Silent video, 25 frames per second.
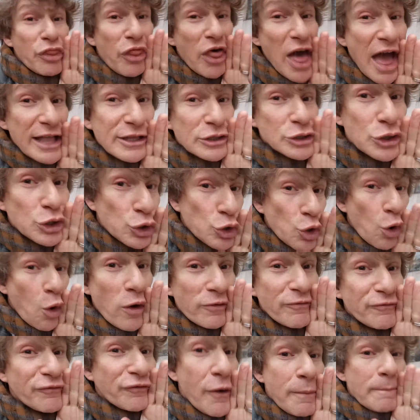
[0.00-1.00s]
That's
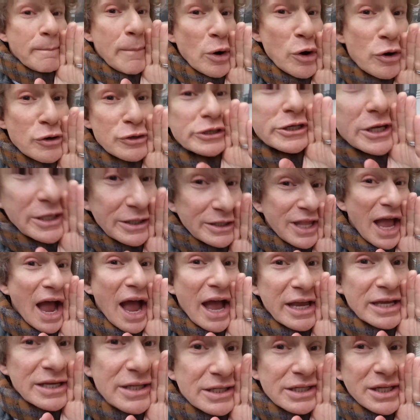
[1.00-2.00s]
short for
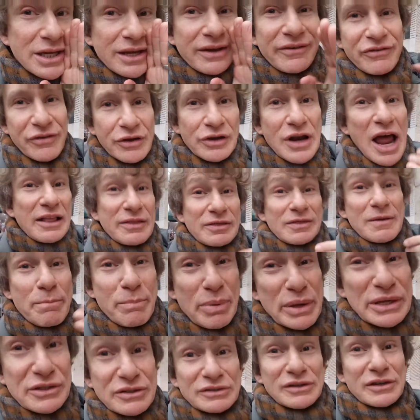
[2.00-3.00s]
merchandise. If you're not in the
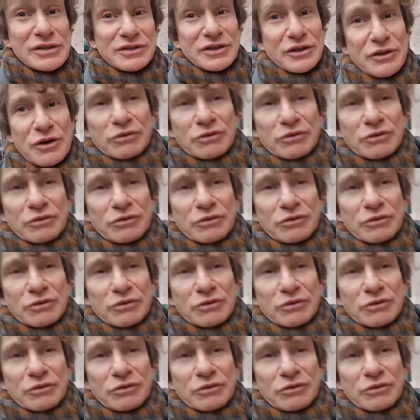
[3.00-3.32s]
business,